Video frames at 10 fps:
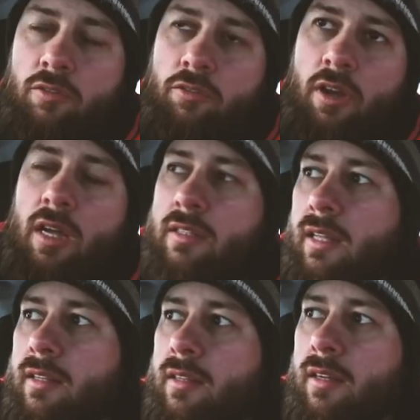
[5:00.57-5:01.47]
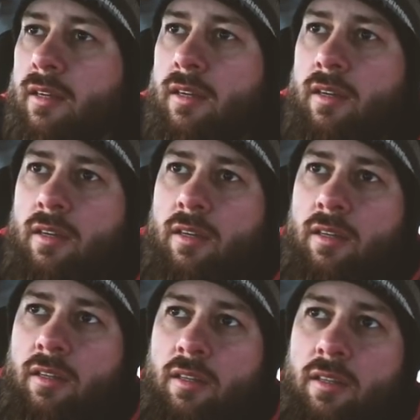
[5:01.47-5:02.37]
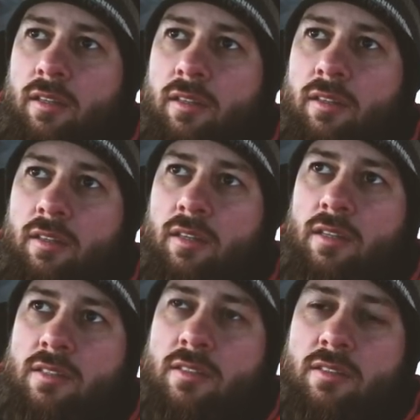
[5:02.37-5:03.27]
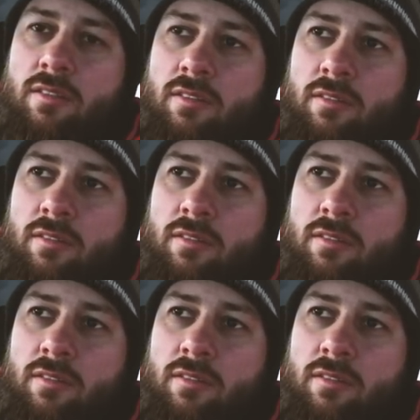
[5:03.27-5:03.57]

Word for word: shot, and it's,